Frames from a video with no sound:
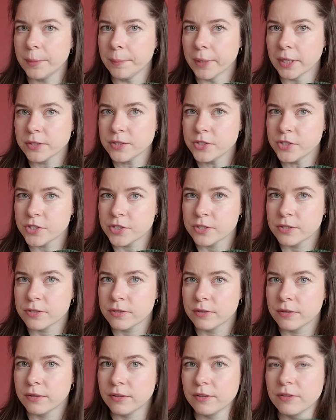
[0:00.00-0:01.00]
months
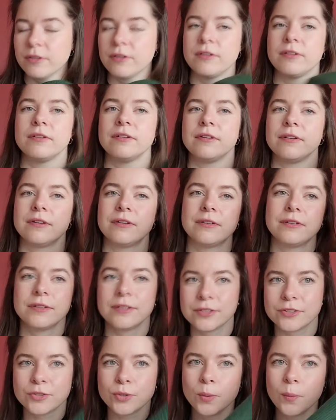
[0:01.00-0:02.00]

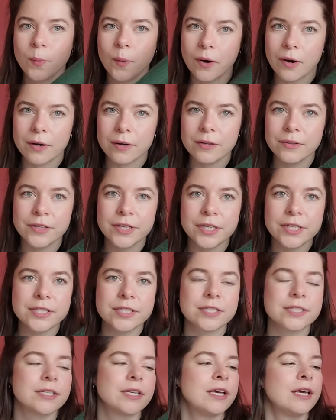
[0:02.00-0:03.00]
to work on
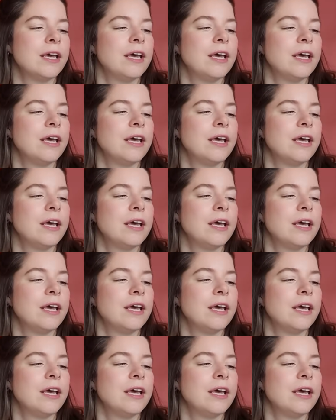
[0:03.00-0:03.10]
this,